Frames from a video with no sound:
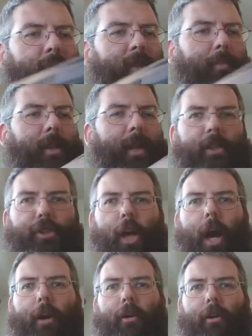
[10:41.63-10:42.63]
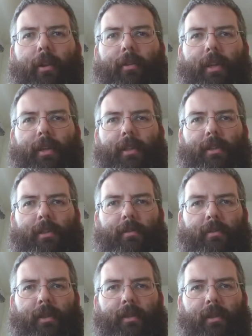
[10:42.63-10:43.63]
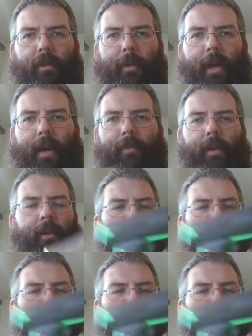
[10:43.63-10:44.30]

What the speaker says: with something like a shocker or anything. It's a little bit heavy,